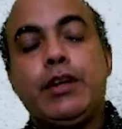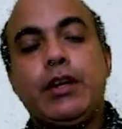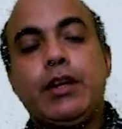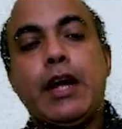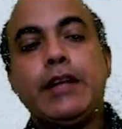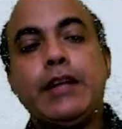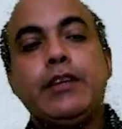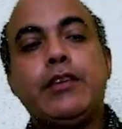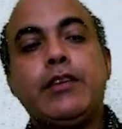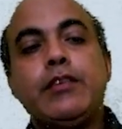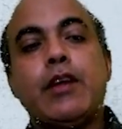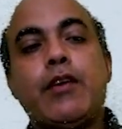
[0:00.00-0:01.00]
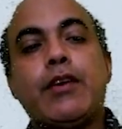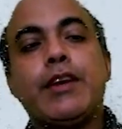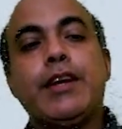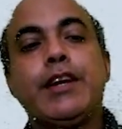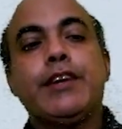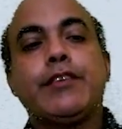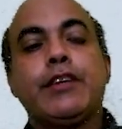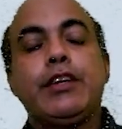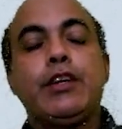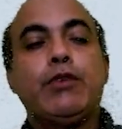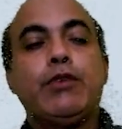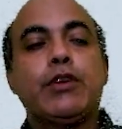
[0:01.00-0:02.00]
And this is our regression
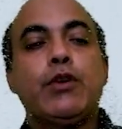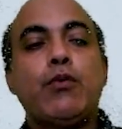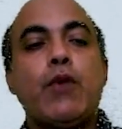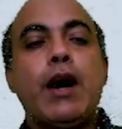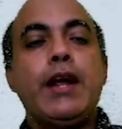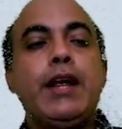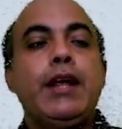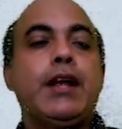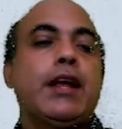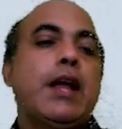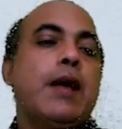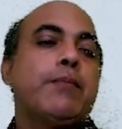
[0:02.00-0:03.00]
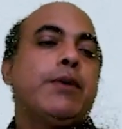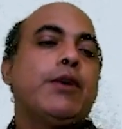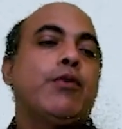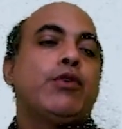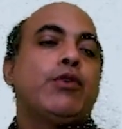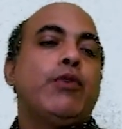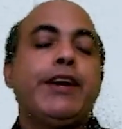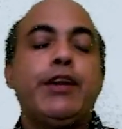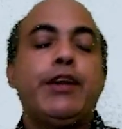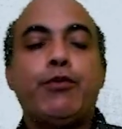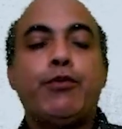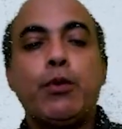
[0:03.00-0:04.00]
equation, y cap equal to
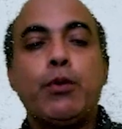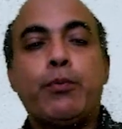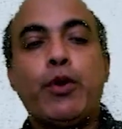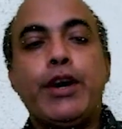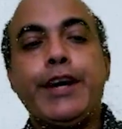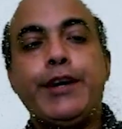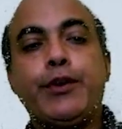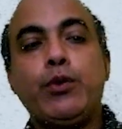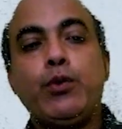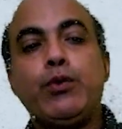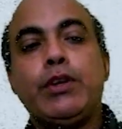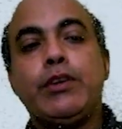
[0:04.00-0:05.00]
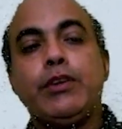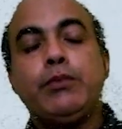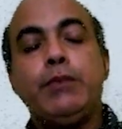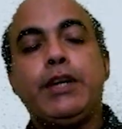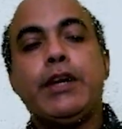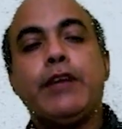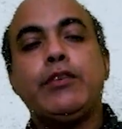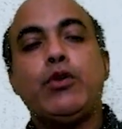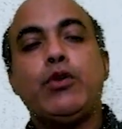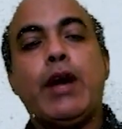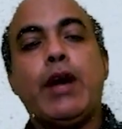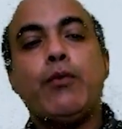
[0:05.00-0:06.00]
84.82, which is beta 0,
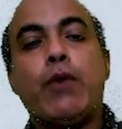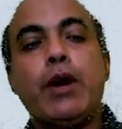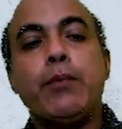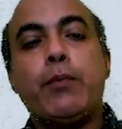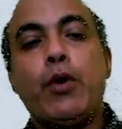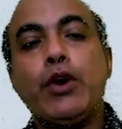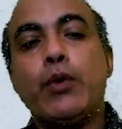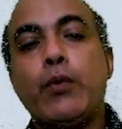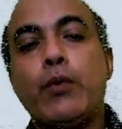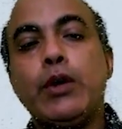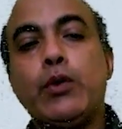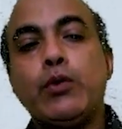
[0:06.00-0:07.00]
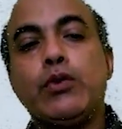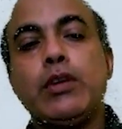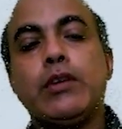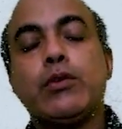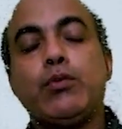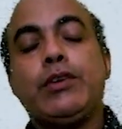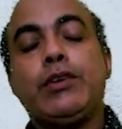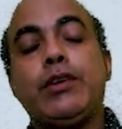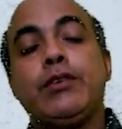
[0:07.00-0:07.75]
and 1.126, which is